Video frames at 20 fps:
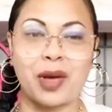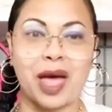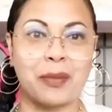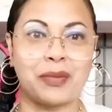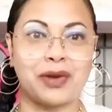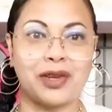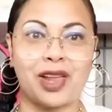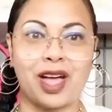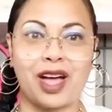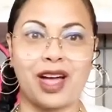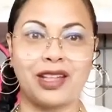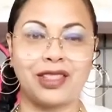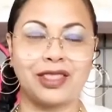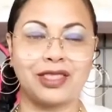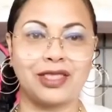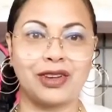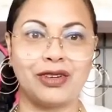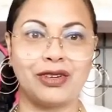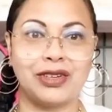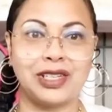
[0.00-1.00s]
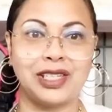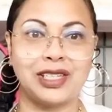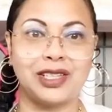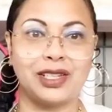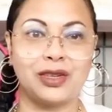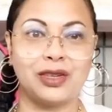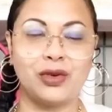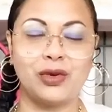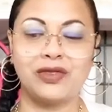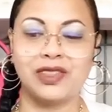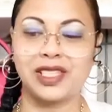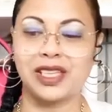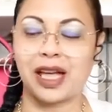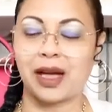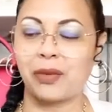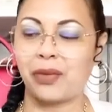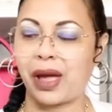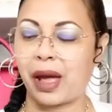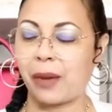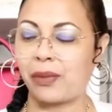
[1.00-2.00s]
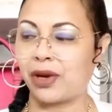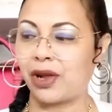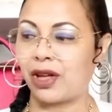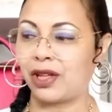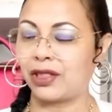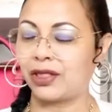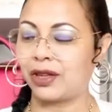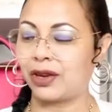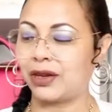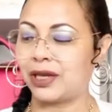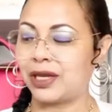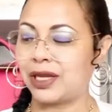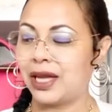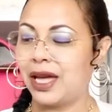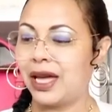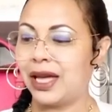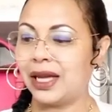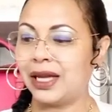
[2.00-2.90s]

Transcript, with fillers: Papillon 30, the Louis Vuitton Papillon 30.